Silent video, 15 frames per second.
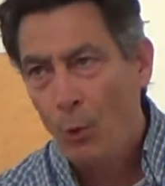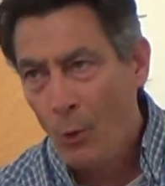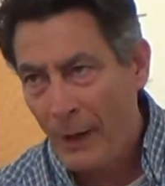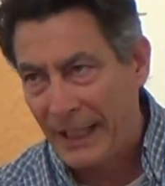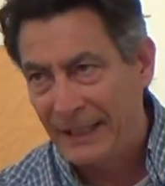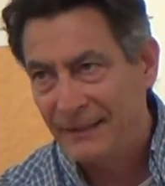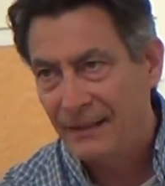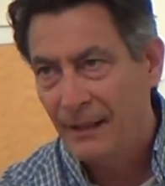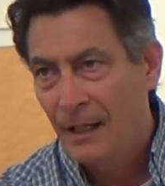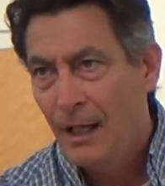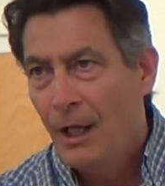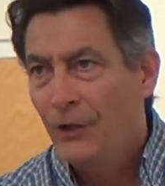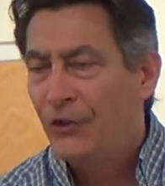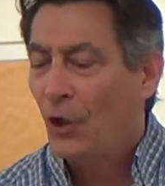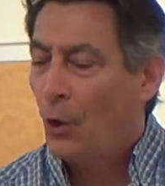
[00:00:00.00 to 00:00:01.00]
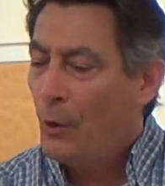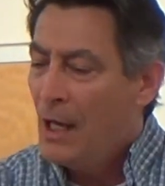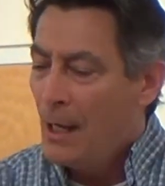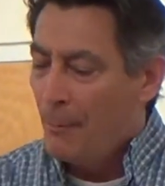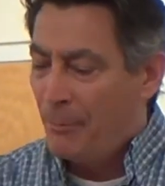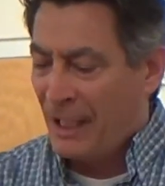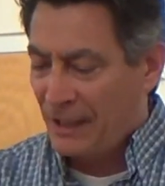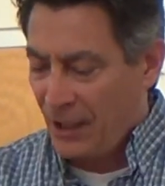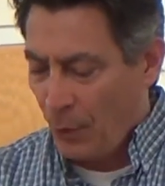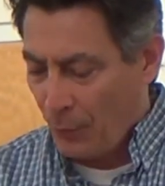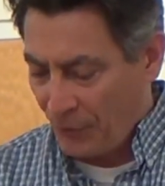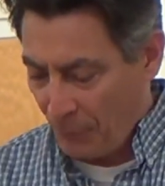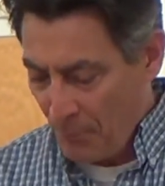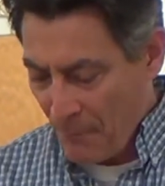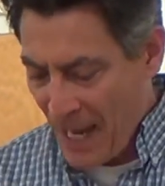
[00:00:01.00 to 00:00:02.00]
point. So Ben Lo
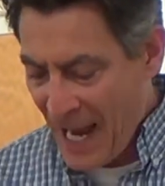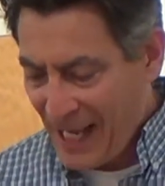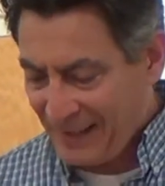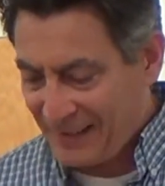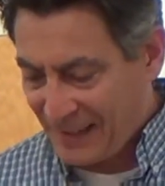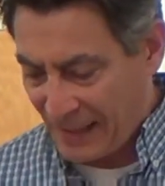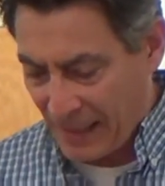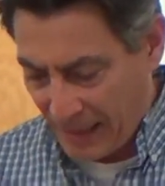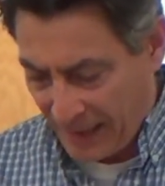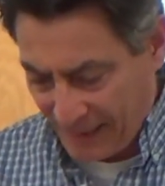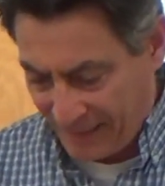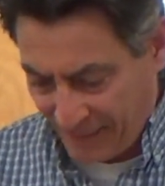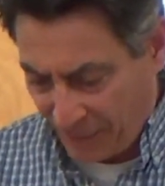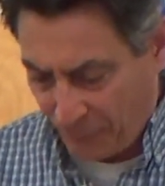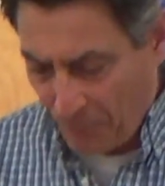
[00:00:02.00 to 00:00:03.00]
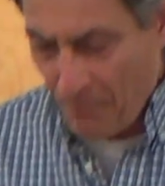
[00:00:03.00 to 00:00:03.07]
is massing it, is this